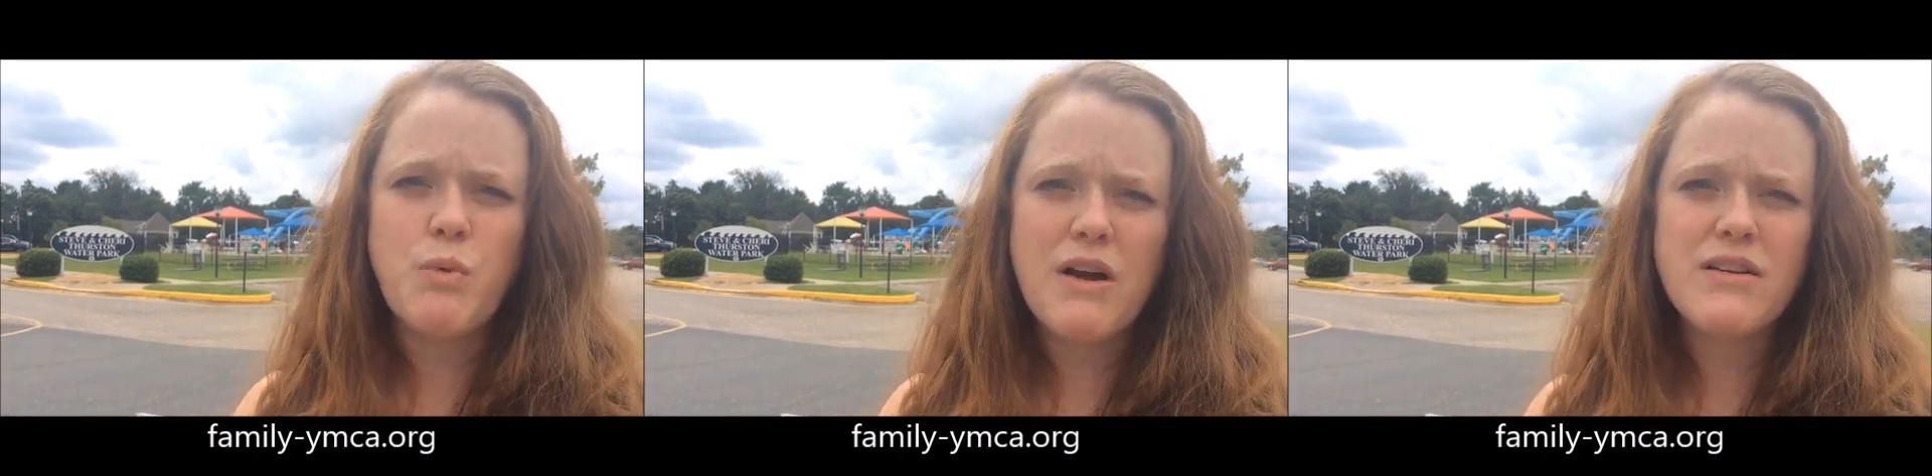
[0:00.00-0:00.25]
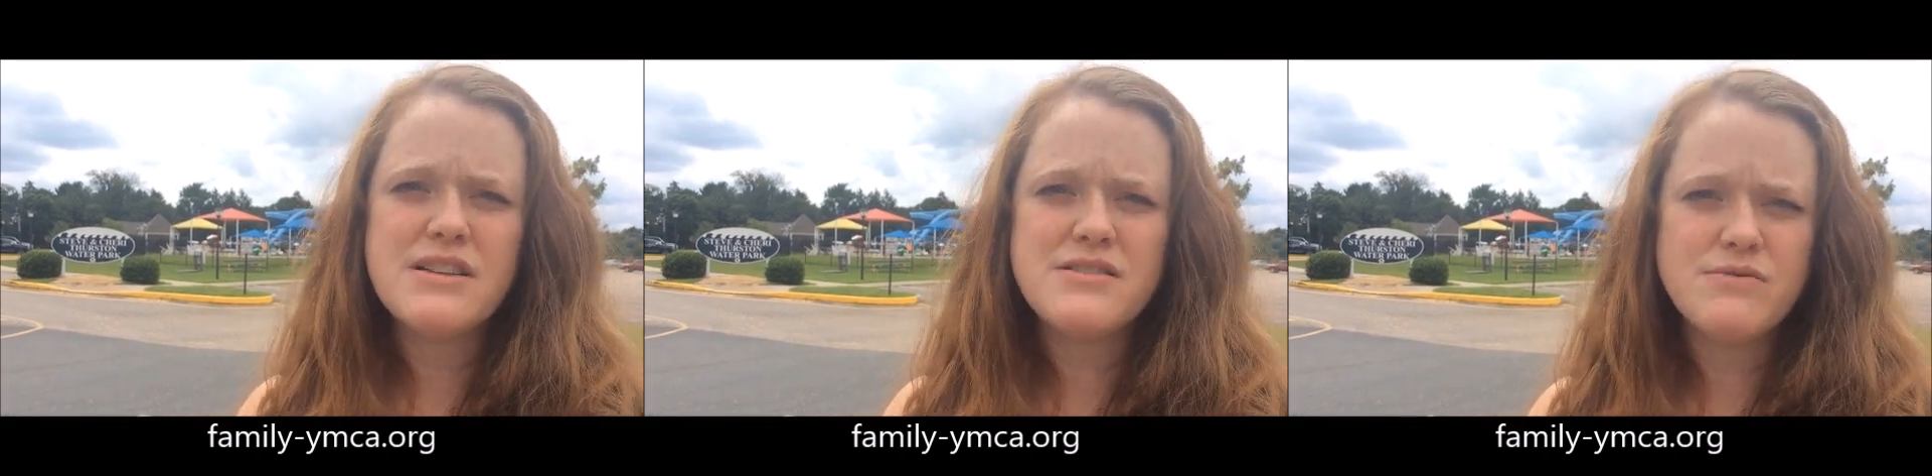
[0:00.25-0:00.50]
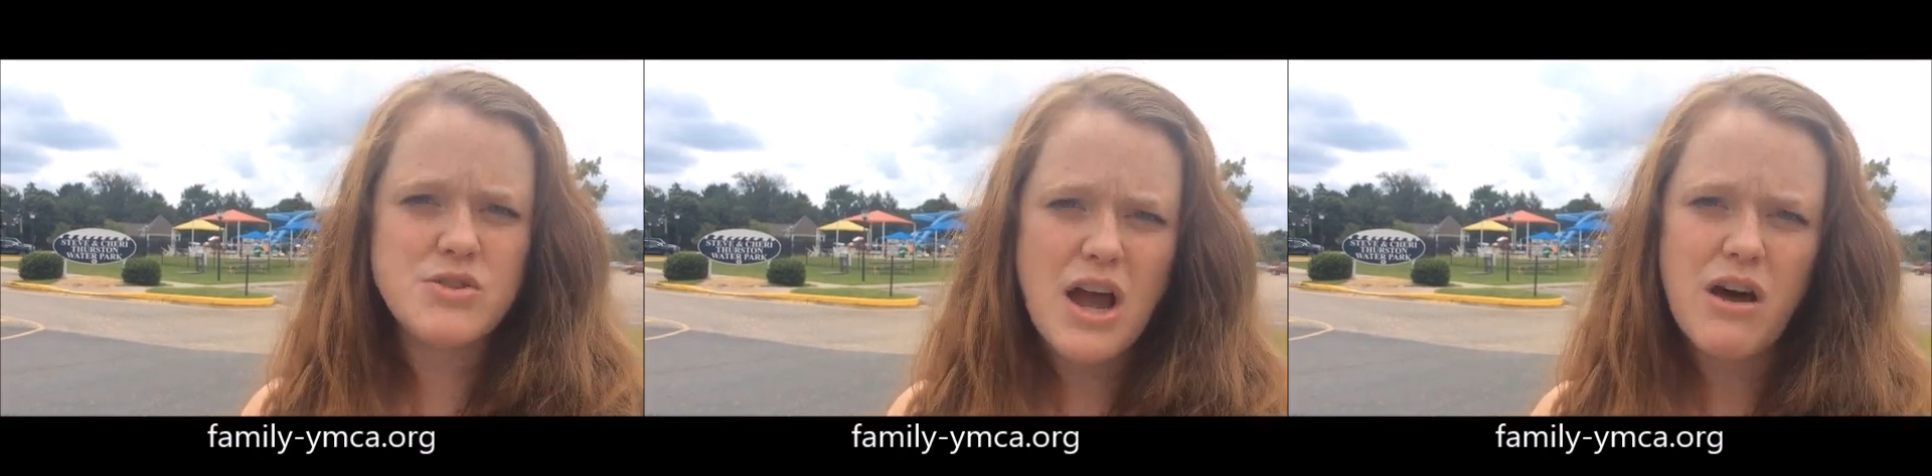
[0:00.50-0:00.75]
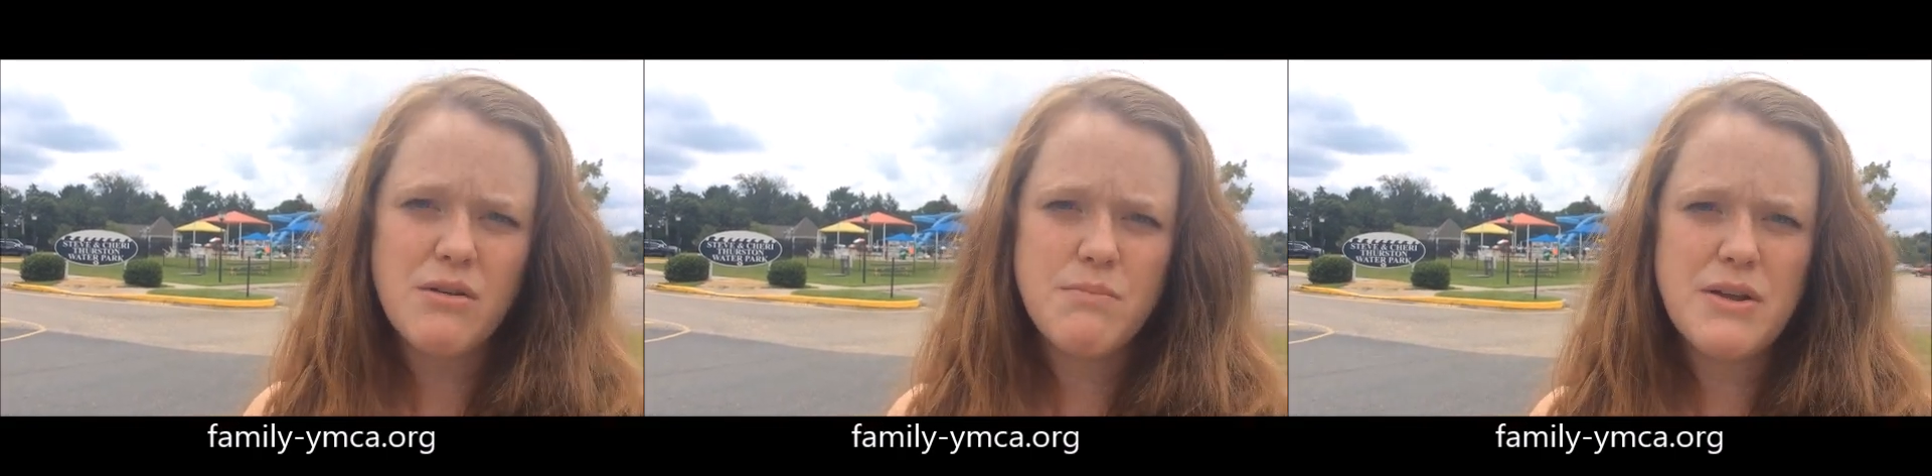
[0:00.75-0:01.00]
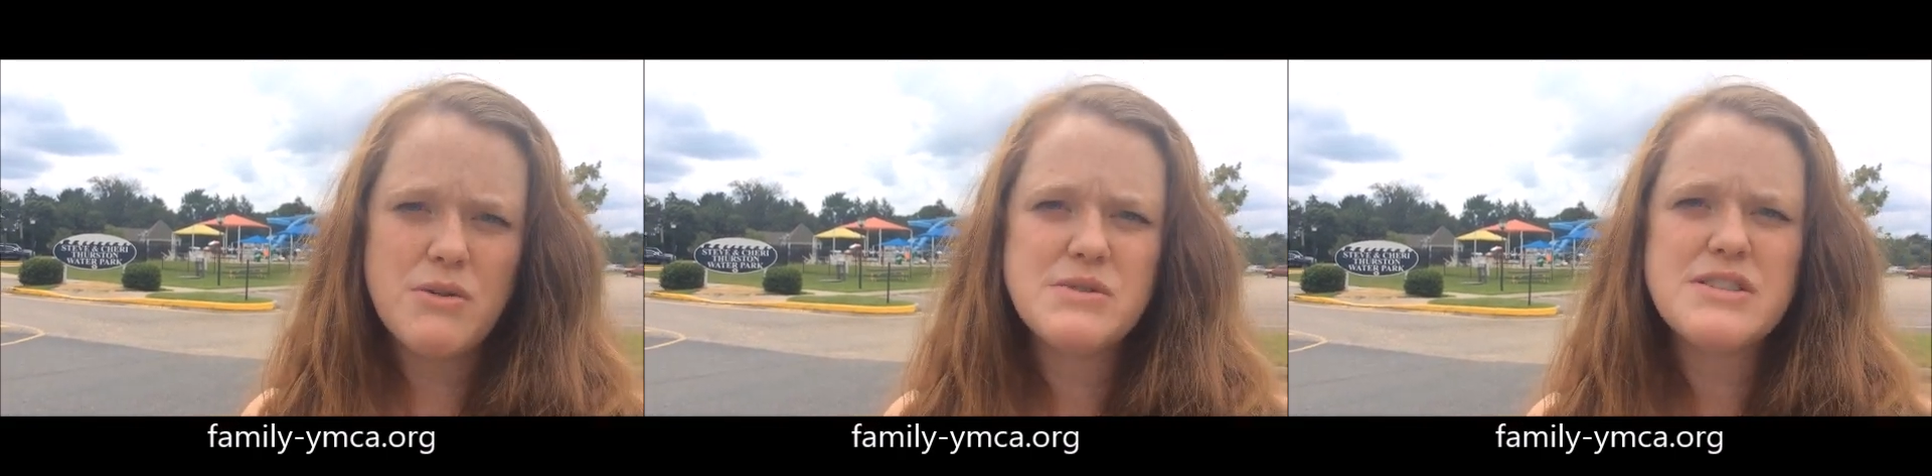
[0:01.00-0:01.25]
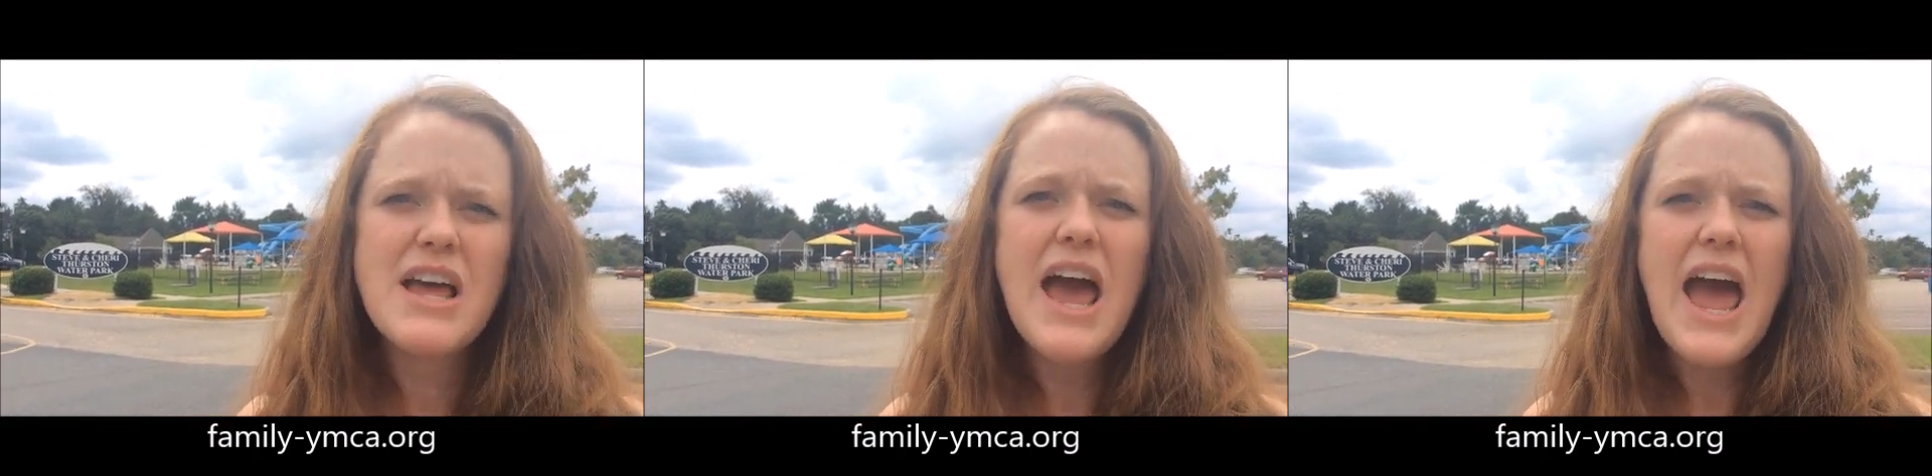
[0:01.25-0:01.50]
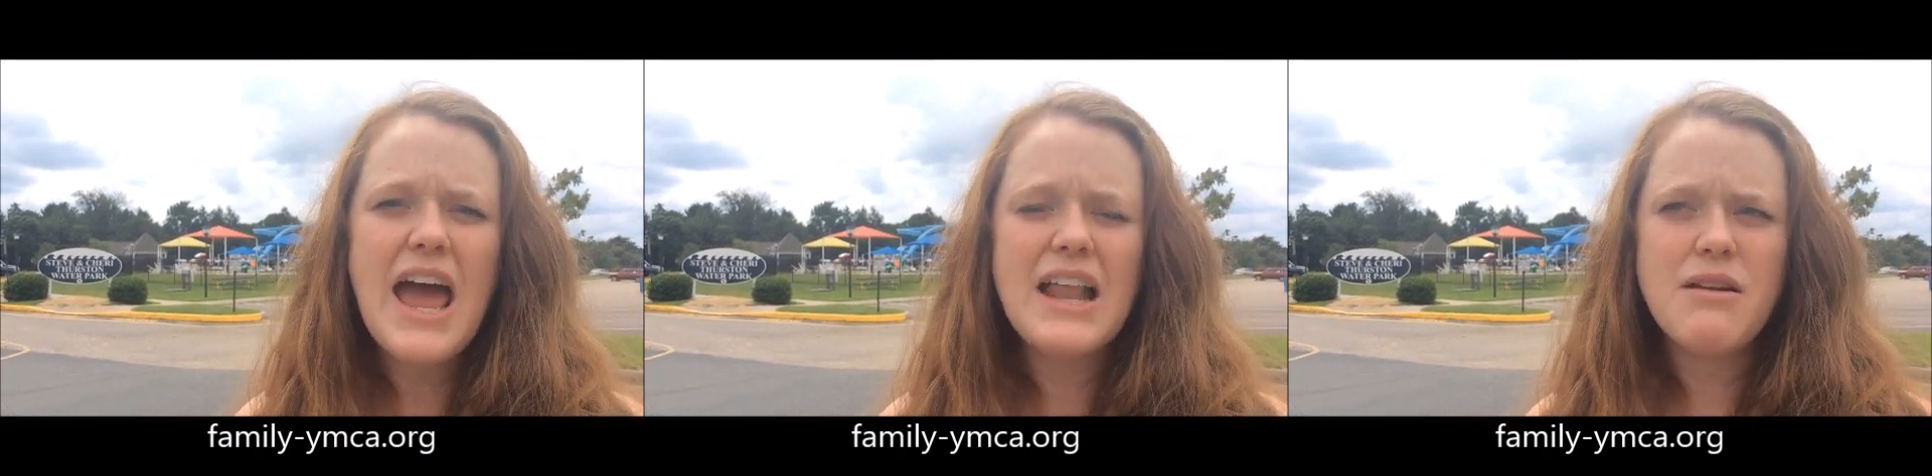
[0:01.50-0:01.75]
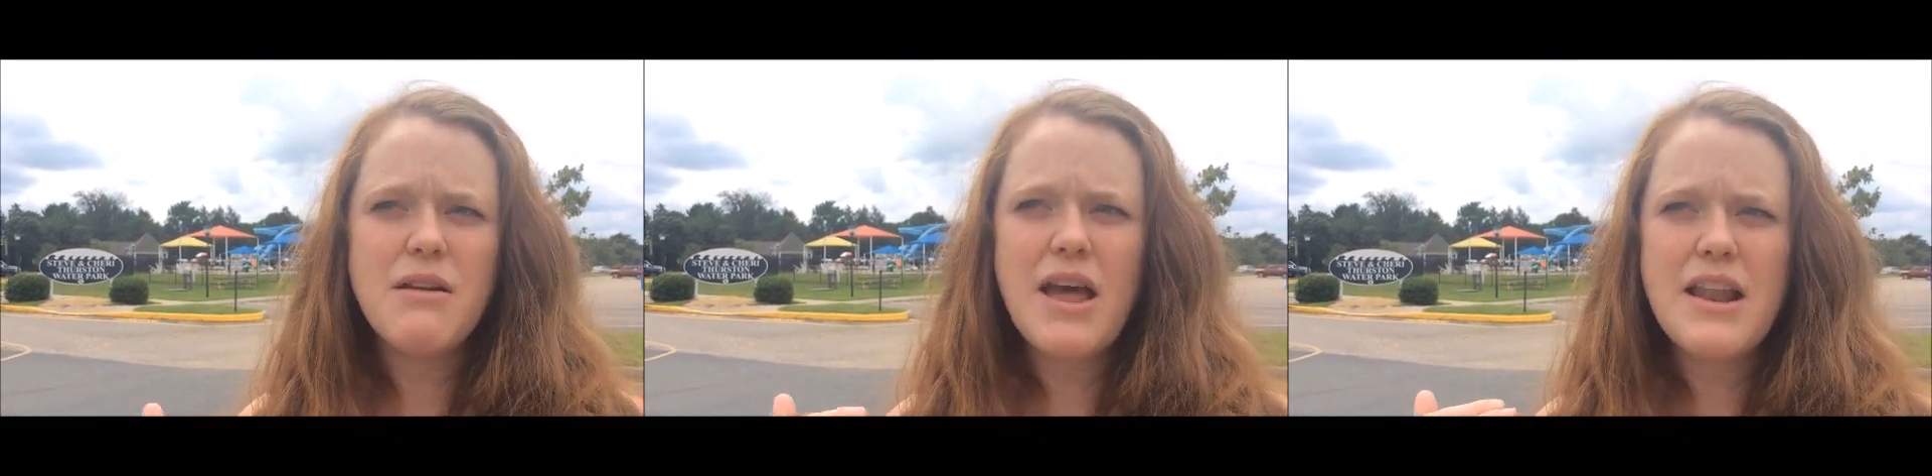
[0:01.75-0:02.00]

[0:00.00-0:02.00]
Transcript: awareness of child abuse and,